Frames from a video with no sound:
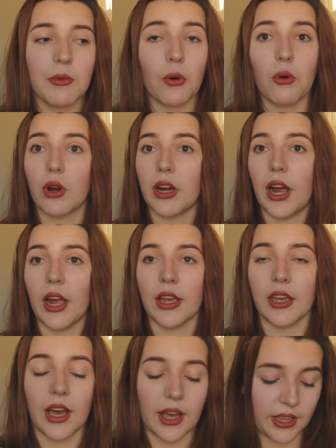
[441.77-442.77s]
or
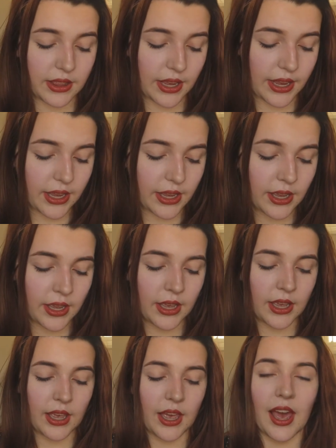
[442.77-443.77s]
I highlight
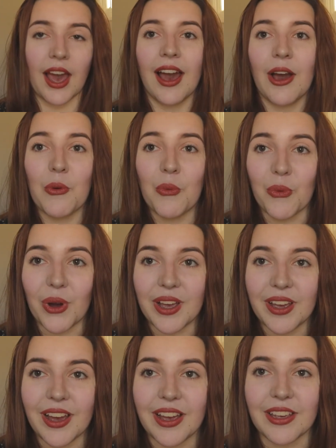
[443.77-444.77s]

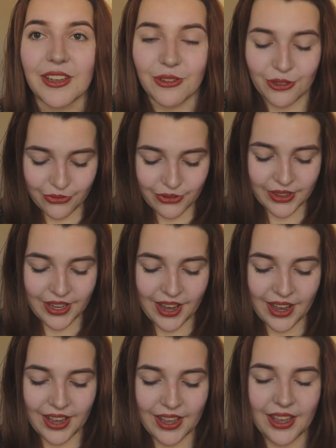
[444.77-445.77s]
what I use for
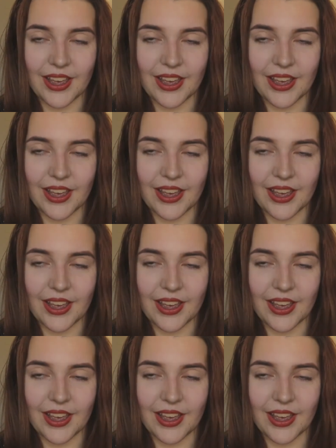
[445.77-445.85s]
that.